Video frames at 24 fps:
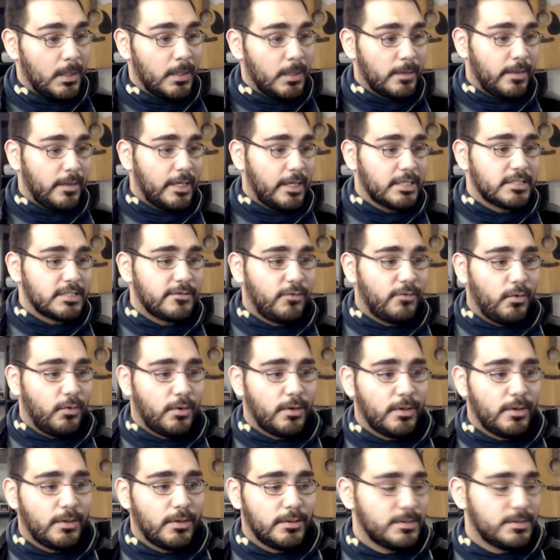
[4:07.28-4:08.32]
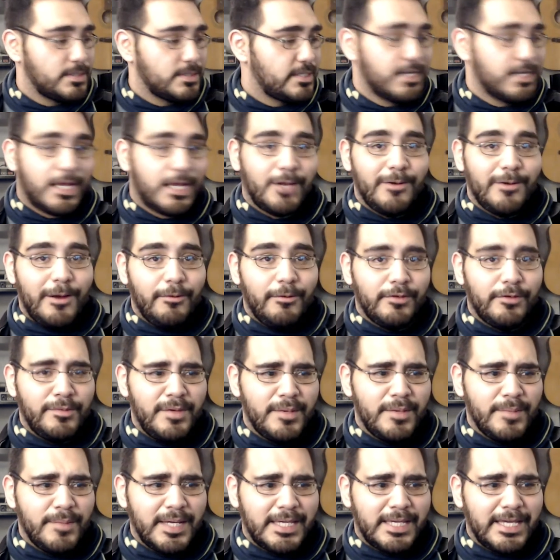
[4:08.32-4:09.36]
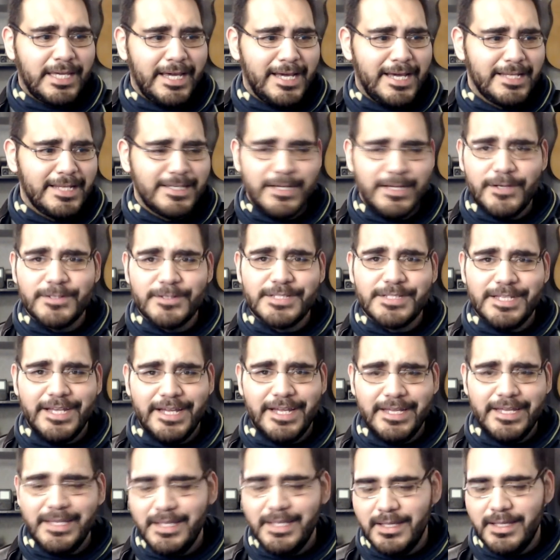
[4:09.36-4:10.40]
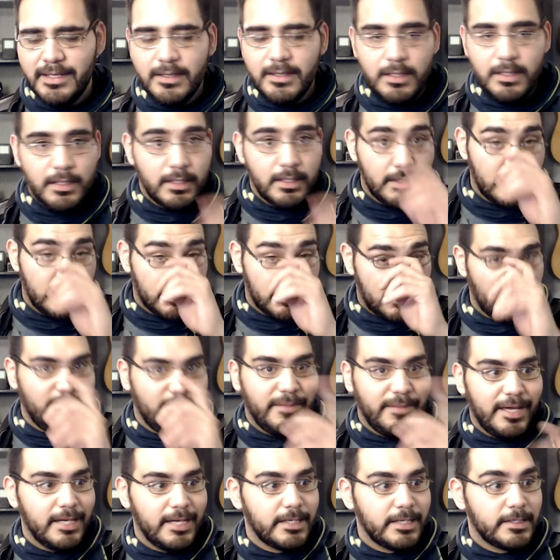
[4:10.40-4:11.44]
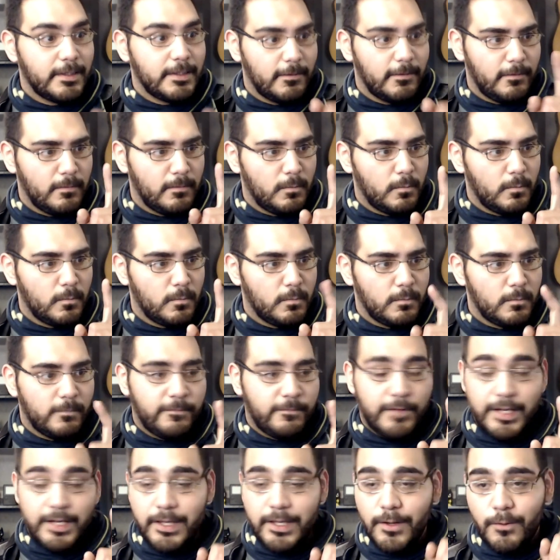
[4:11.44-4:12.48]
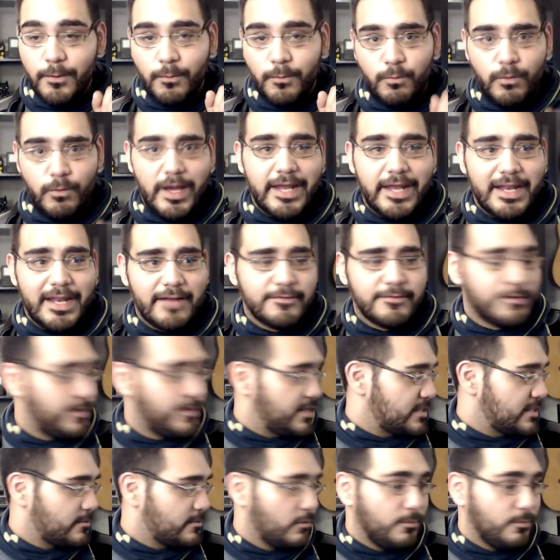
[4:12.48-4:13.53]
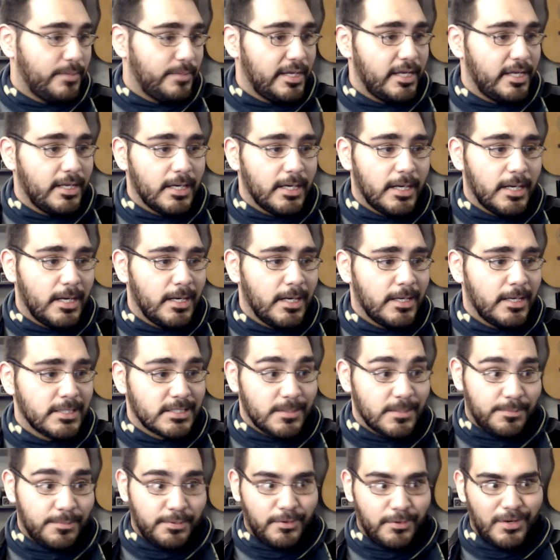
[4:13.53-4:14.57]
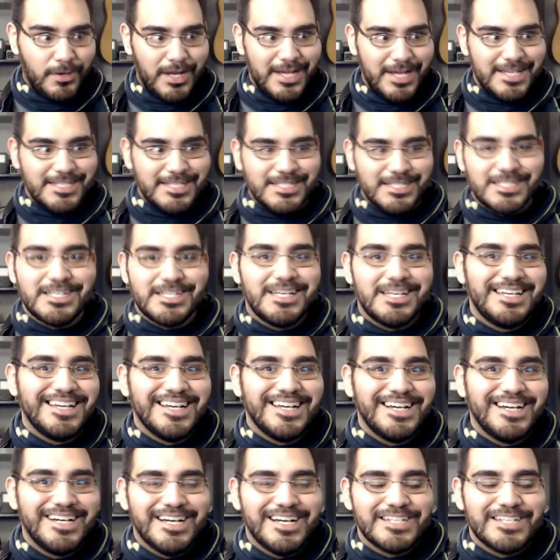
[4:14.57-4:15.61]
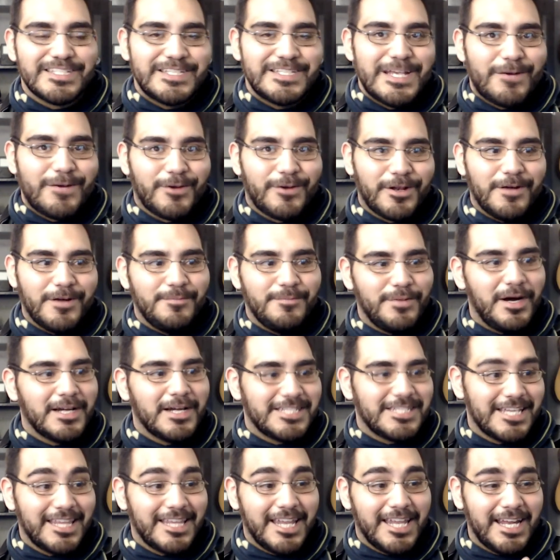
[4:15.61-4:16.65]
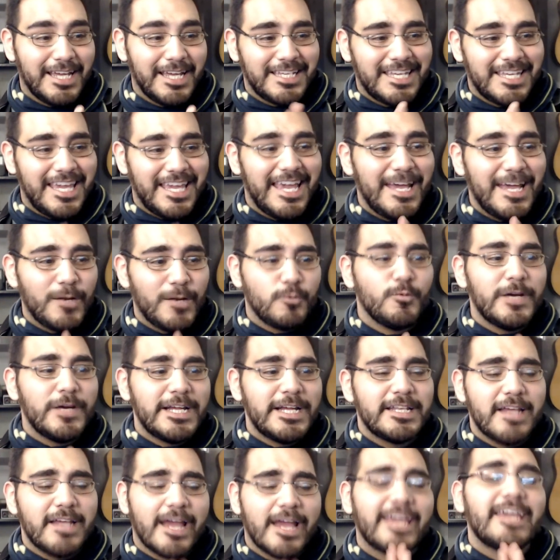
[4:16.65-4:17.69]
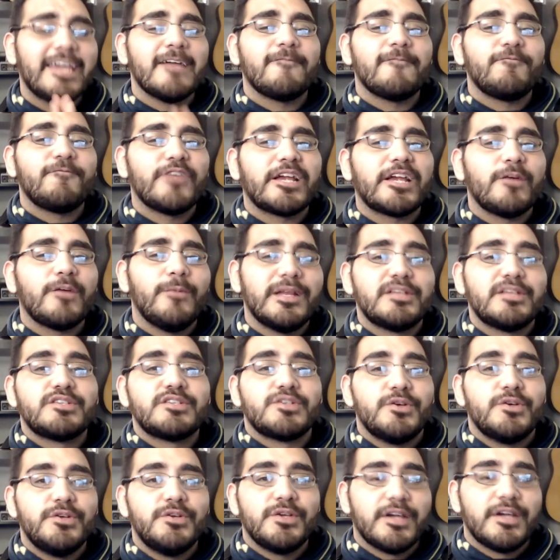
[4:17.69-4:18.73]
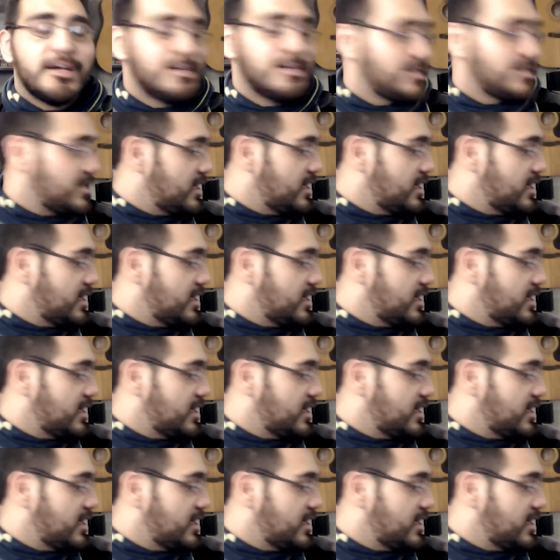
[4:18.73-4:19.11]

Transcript: Thanks for sticking around with me and my cat here today. Come back. Video right after this will be a surprise. A secret unboxing that I can't wait. I can't freaking wait to show you guys.